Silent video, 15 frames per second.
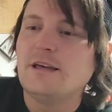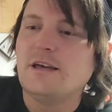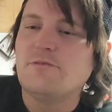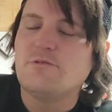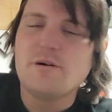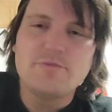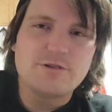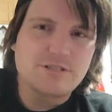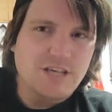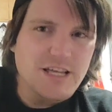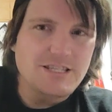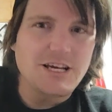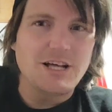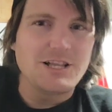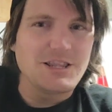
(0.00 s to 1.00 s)

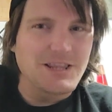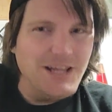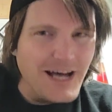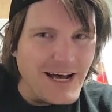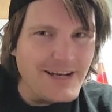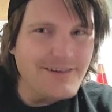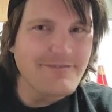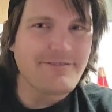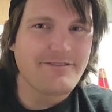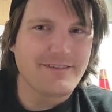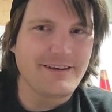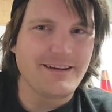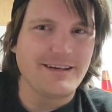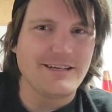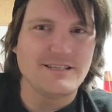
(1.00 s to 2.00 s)
represents a lot of
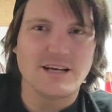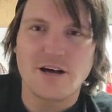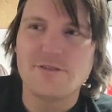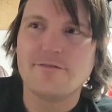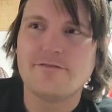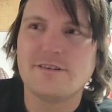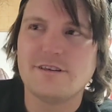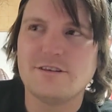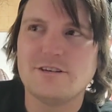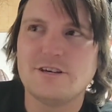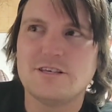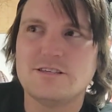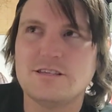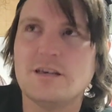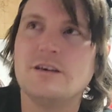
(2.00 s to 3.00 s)
things other than
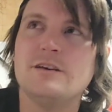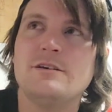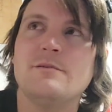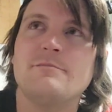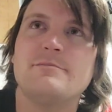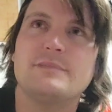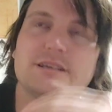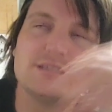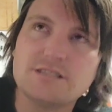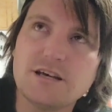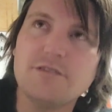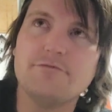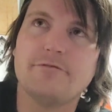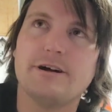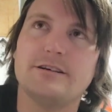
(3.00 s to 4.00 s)
just the
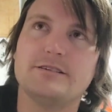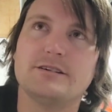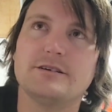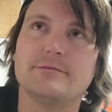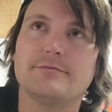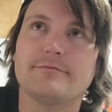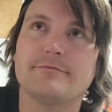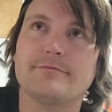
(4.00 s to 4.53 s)
sun rising.